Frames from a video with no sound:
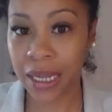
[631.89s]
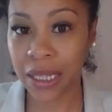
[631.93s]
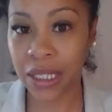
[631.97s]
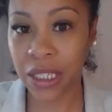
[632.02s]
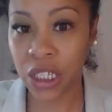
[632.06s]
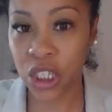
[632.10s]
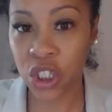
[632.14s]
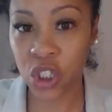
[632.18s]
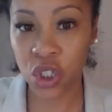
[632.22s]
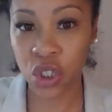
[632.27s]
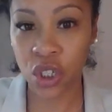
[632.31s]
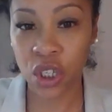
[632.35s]

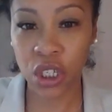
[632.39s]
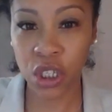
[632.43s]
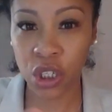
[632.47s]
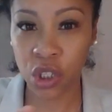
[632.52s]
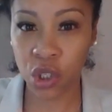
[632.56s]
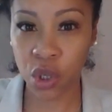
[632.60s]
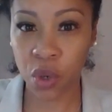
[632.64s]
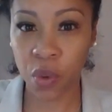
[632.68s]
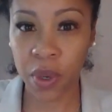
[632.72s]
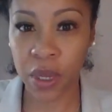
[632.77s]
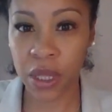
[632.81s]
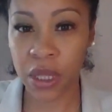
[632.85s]
intentionally
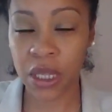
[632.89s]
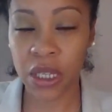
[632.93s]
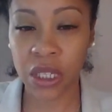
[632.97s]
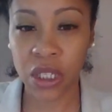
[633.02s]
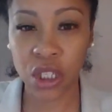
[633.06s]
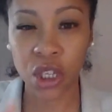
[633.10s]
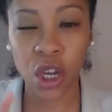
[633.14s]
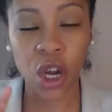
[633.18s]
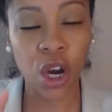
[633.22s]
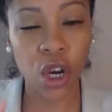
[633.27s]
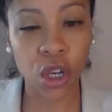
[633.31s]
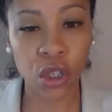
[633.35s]
doing this
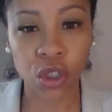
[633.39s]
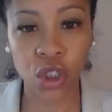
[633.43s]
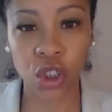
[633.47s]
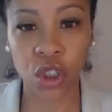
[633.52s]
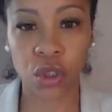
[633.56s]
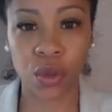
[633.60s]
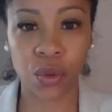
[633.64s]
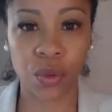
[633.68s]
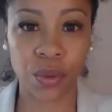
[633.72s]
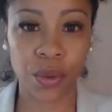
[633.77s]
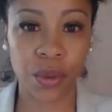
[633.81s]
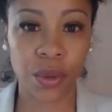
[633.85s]
to hurt
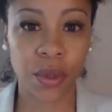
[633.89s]
you.